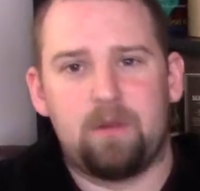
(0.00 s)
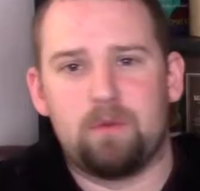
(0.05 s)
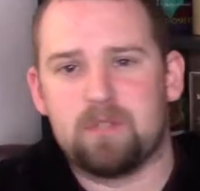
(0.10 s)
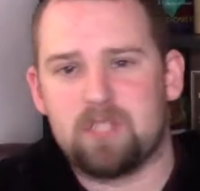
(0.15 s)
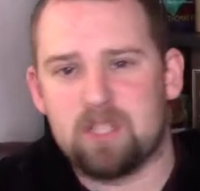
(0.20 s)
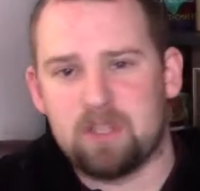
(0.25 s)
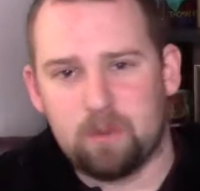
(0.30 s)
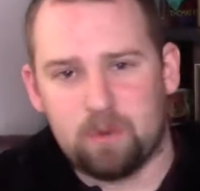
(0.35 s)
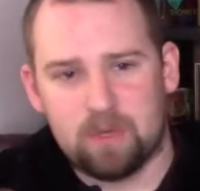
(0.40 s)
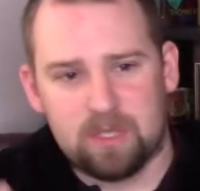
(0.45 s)
was
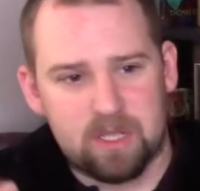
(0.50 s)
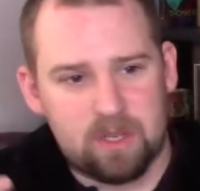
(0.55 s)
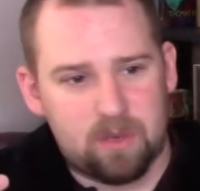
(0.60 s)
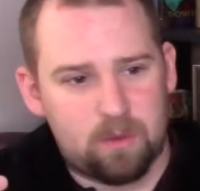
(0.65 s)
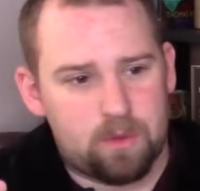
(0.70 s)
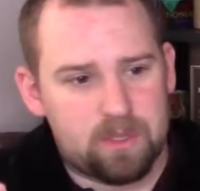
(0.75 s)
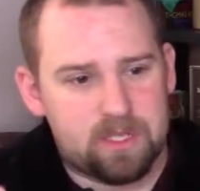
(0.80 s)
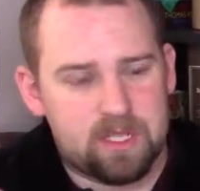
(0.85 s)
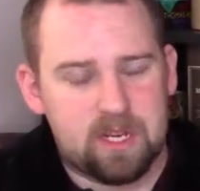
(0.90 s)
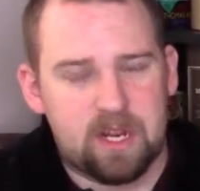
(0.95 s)
it was a
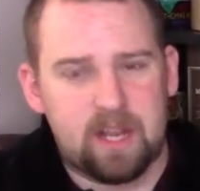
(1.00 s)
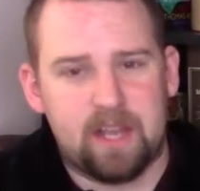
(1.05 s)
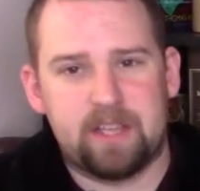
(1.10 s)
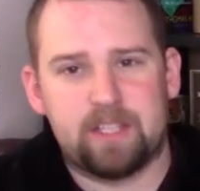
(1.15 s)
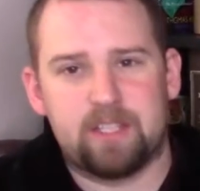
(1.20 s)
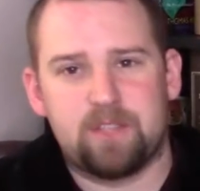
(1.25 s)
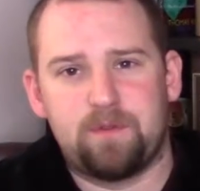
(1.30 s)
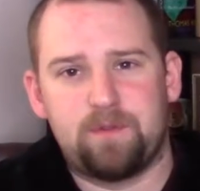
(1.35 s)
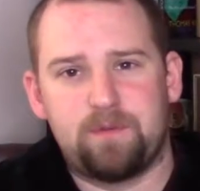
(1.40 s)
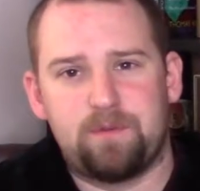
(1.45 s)
was a
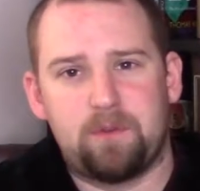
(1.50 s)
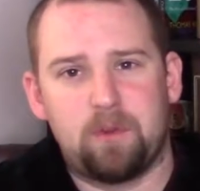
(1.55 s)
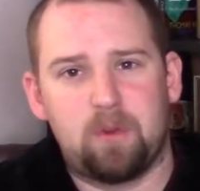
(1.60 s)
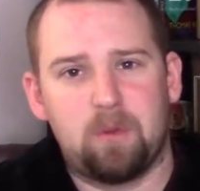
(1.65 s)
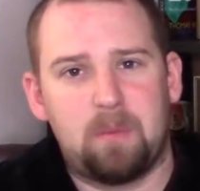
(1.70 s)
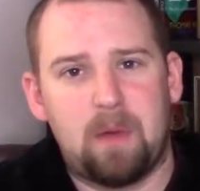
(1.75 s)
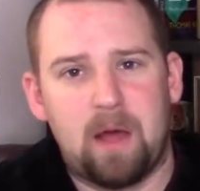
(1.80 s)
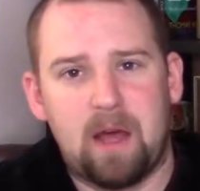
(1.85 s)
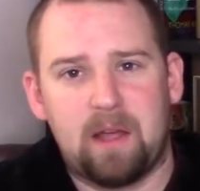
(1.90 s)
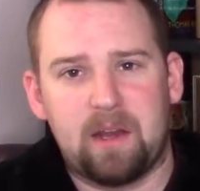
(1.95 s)
nice
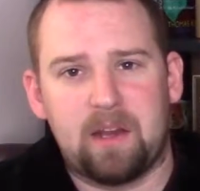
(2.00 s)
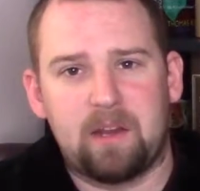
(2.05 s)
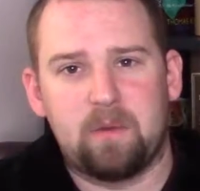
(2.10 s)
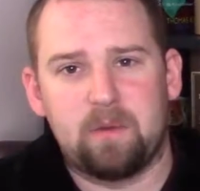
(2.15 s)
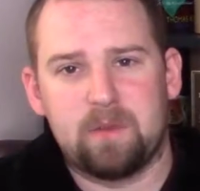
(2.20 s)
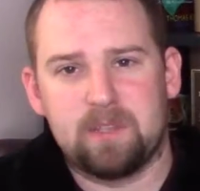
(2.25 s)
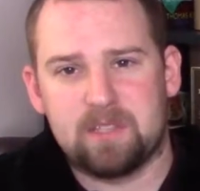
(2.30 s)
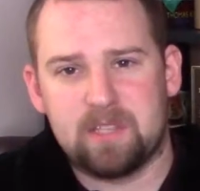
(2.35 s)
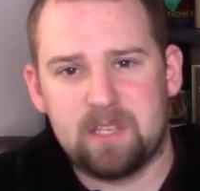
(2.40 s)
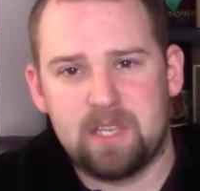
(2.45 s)
full-bodied
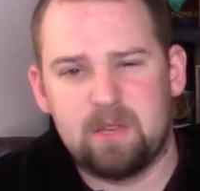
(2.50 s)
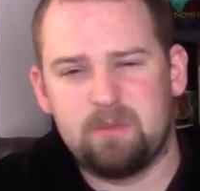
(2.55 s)
whiskey.